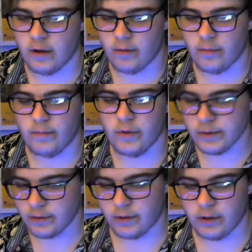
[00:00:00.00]

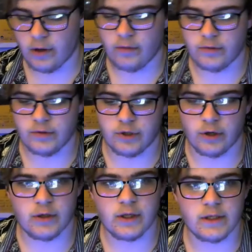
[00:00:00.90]
music, you know,
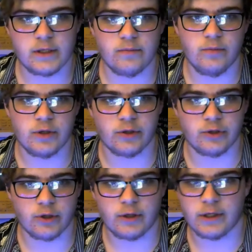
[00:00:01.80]
journalists, music
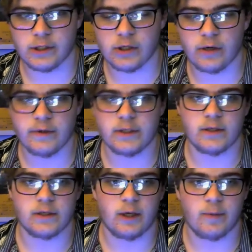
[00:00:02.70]
journalist
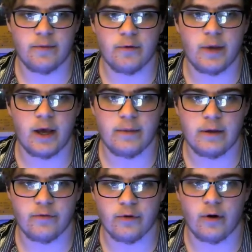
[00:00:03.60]
services. Like people pay me
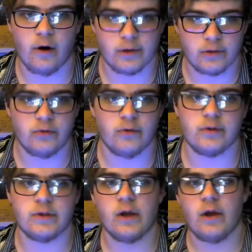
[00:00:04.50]
for
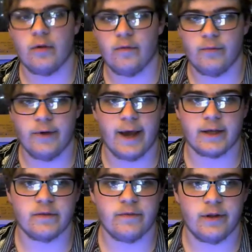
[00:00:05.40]
articles,
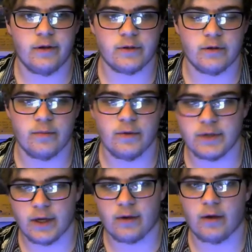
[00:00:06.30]
reaction videos to their
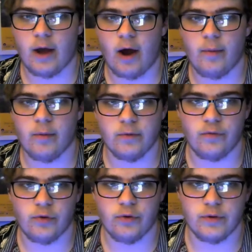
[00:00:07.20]
music, album
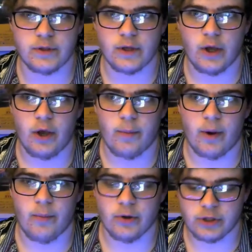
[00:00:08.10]
reviews, my
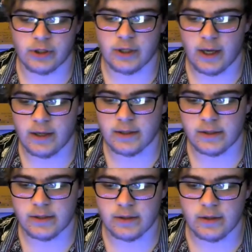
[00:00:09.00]
merchandise. Oh, that's
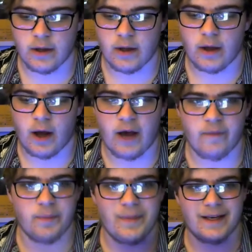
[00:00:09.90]
nice. I've
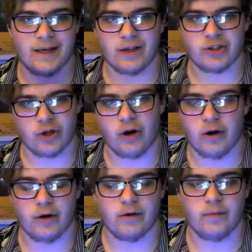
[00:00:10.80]
been making a
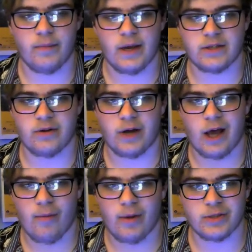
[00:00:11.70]
chart based on
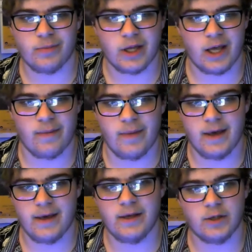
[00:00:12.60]
how much money I
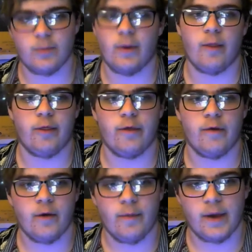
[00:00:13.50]
make each month,
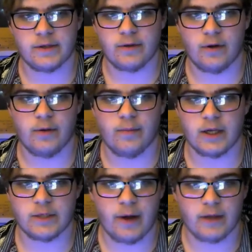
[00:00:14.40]
based on my
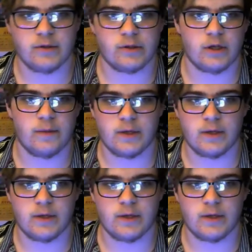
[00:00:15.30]
sponsorships and